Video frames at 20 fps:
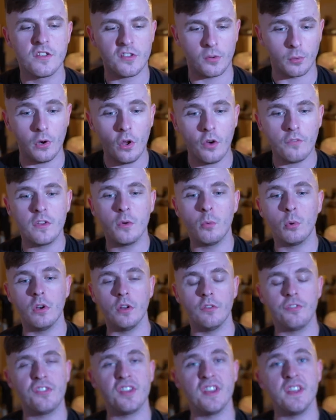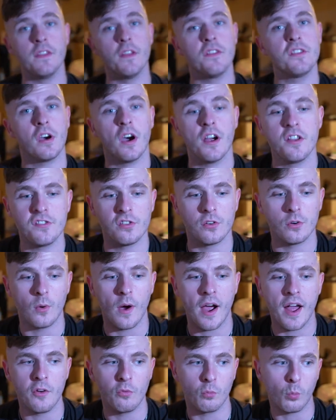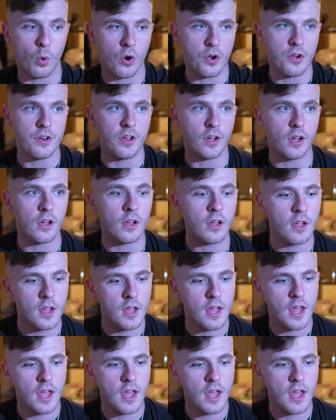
So a lot of you will have seen the title and wonder